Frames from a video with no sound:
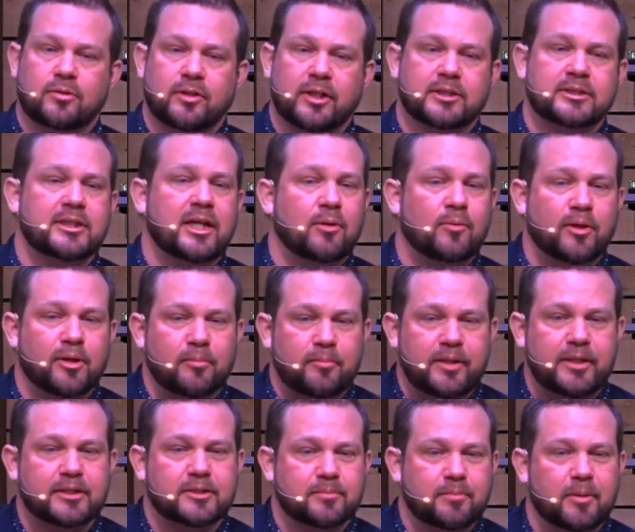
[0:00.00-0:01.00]
That's not what it
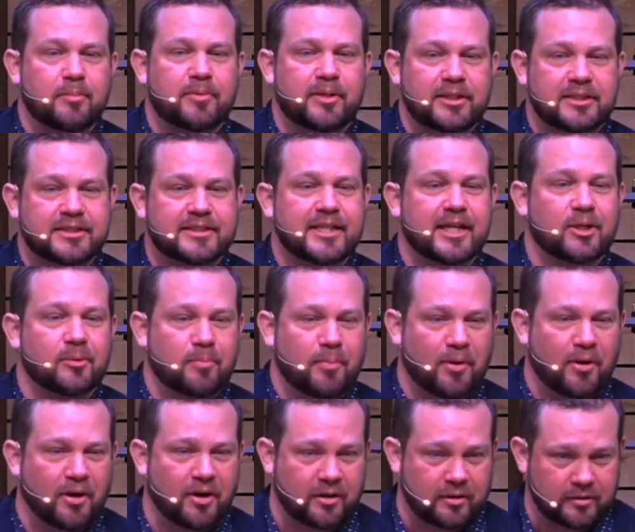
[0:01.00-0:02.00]
means by being set
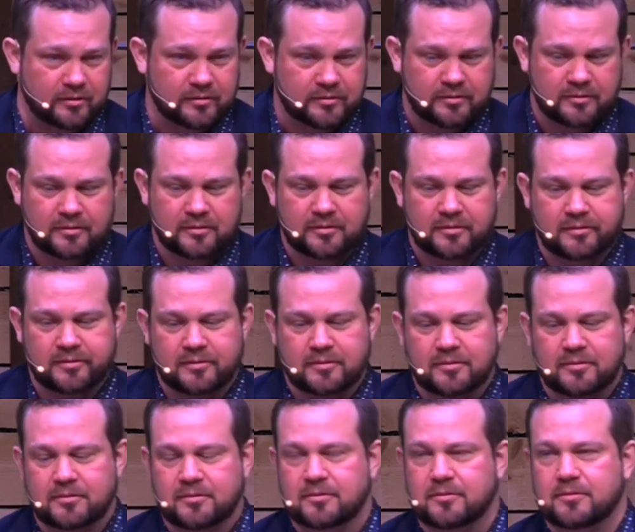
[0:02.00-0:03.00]
apart.
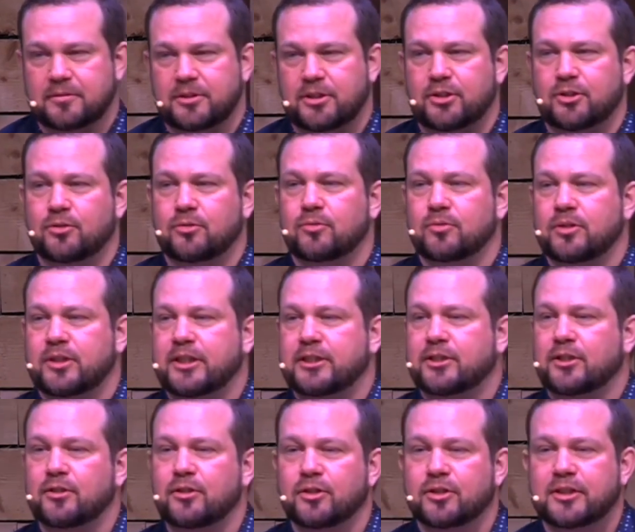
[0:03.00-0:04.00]
You don't get
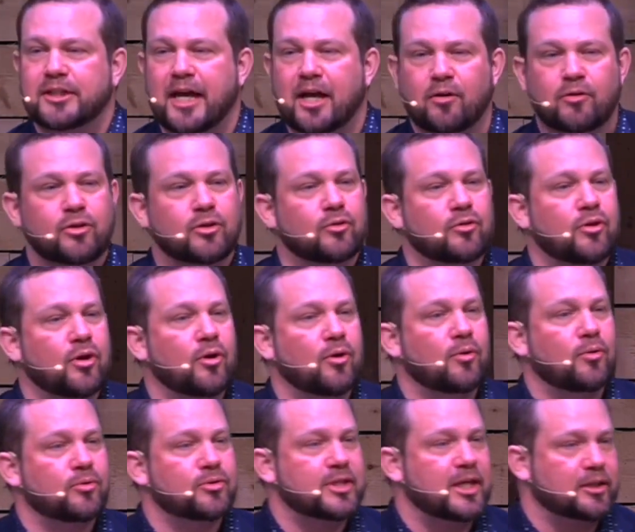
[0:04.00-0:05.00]
to look down your
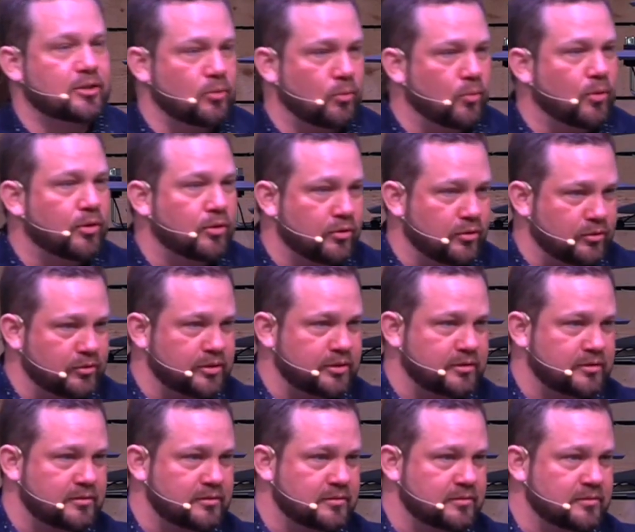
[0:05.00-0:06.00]
nose at the world.
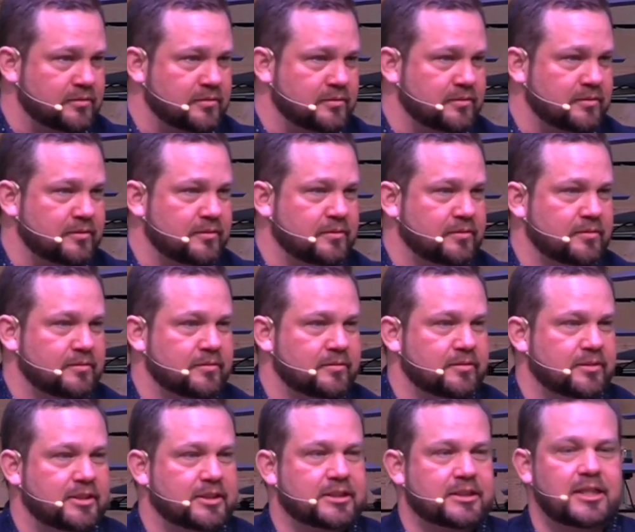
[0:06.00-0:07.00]

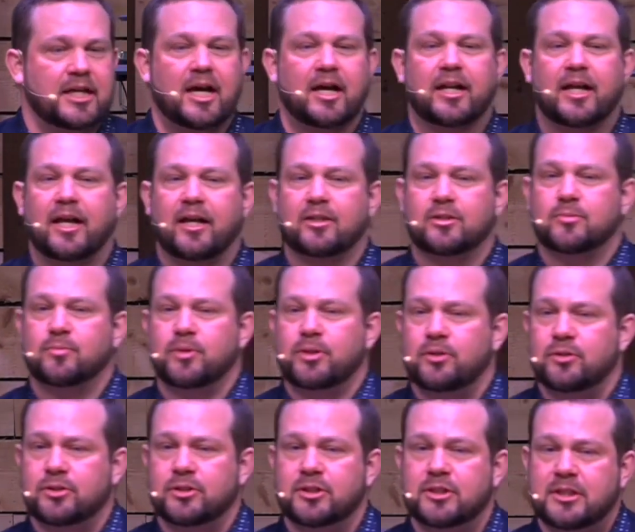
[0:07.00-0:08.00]
It's not, as we
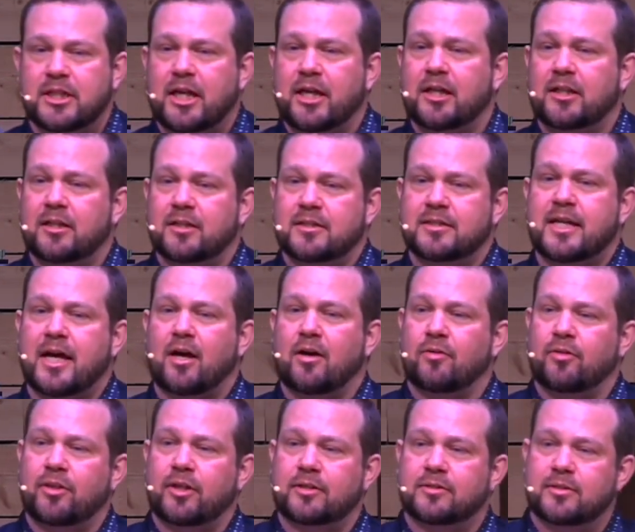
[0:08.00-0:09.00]
used to say in the South,
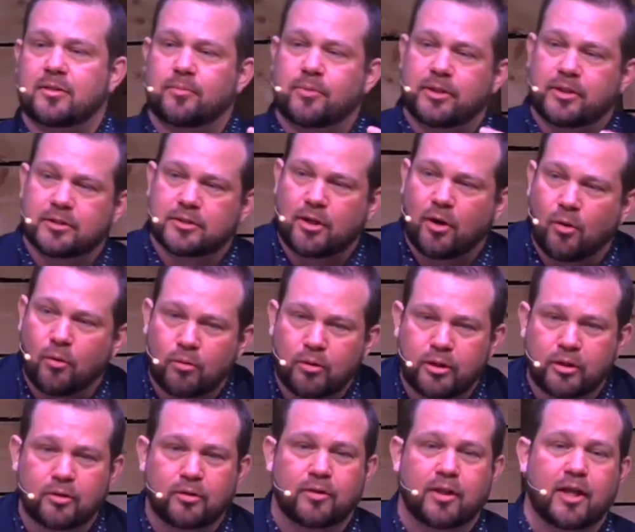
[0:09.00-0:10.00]
that someone is
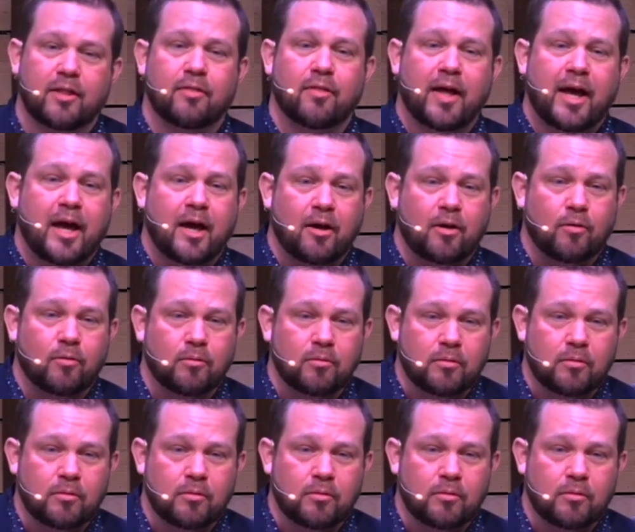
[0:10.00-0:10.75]
holier than thou.